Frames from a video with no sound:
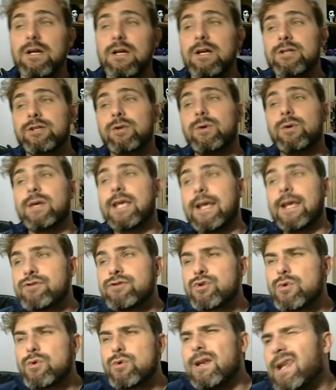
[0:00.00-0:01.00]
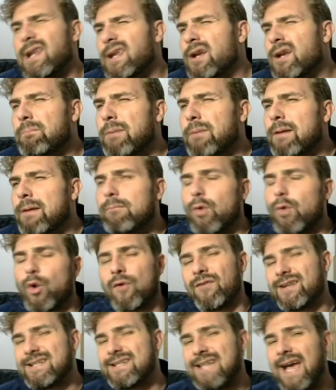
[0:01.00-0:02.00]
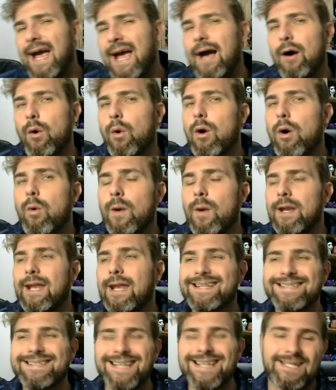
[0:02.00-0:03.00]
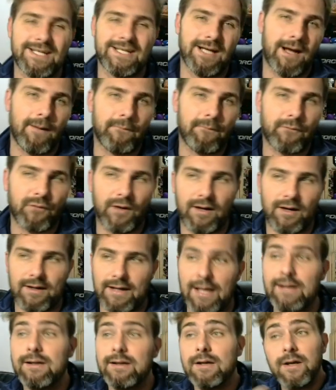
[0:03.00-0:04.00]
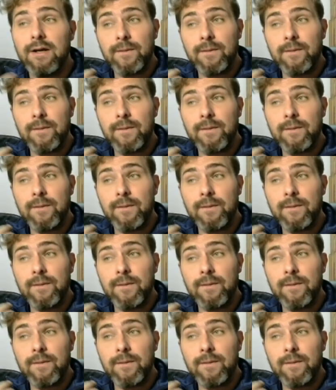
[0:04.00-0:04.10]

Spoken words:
So it gives you a little bit more of a tell when they're setting up for it, okay?